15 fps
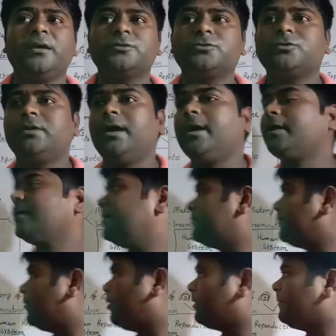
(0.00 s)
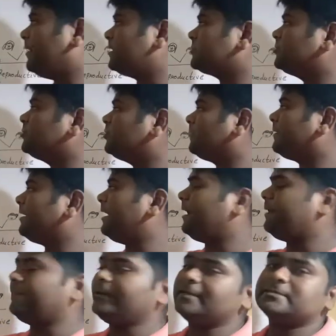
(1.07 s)
So that formation of
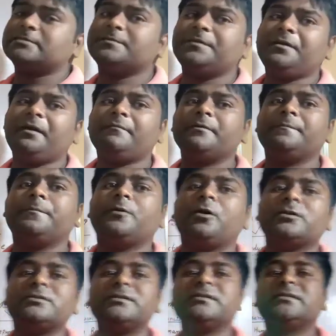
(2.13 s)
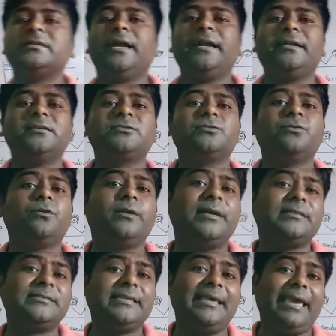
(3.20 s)
gametes, we have a process that is known
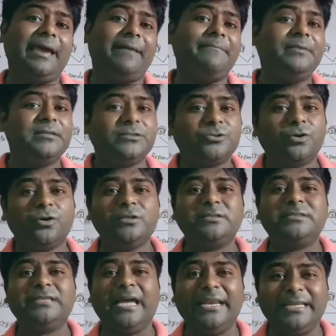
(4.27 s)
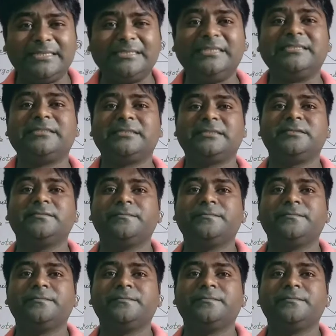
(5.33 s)
as gametogenesis.